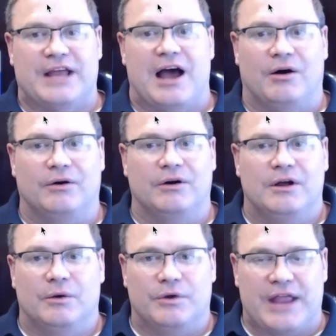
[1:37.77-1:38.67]
now
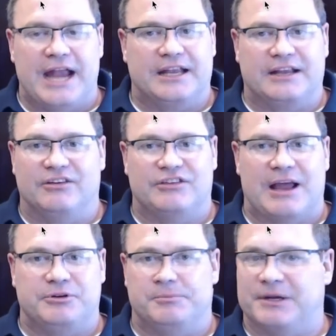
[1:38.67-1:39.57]
with aided conception?